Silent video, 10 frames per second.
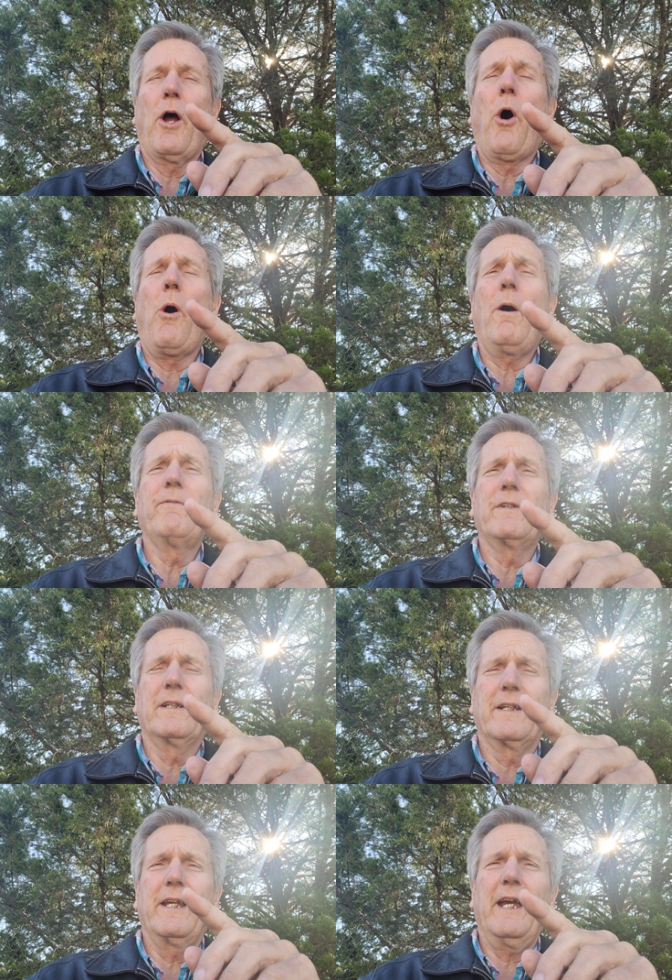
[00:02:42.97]

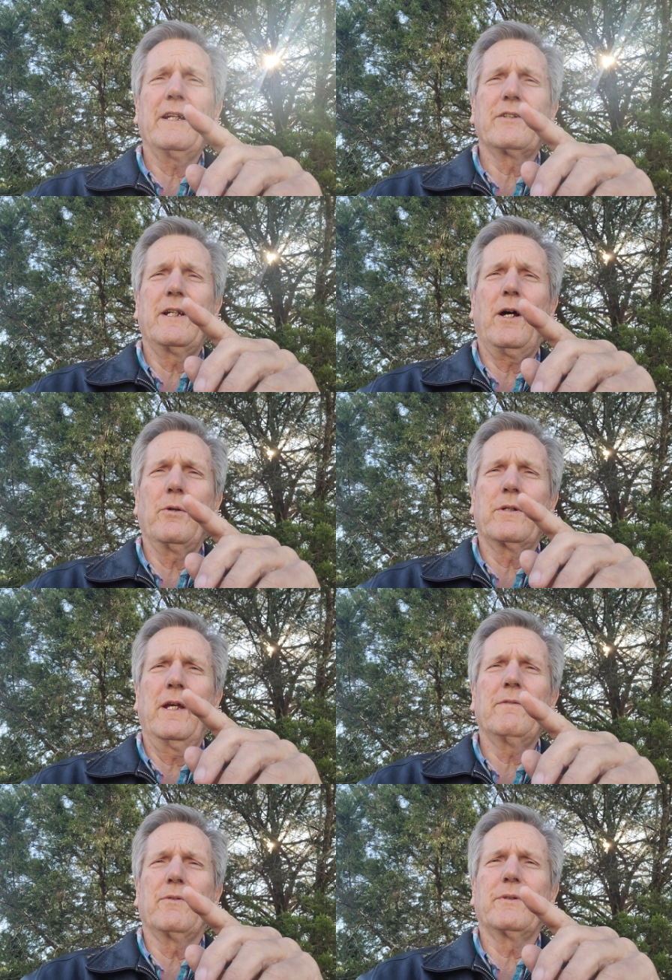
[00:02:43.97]
often cast out
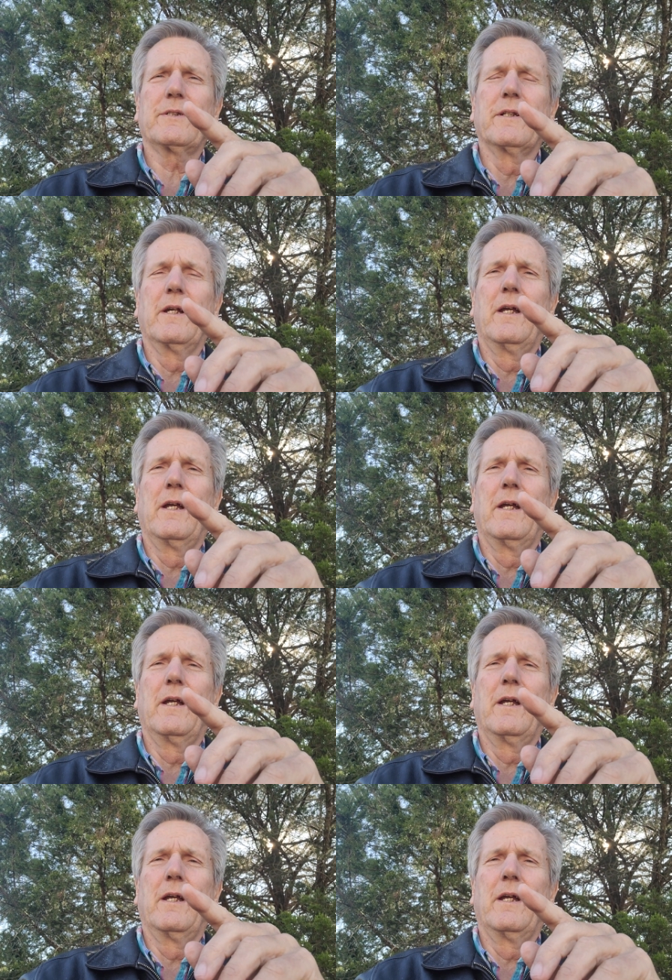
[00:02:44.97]
devils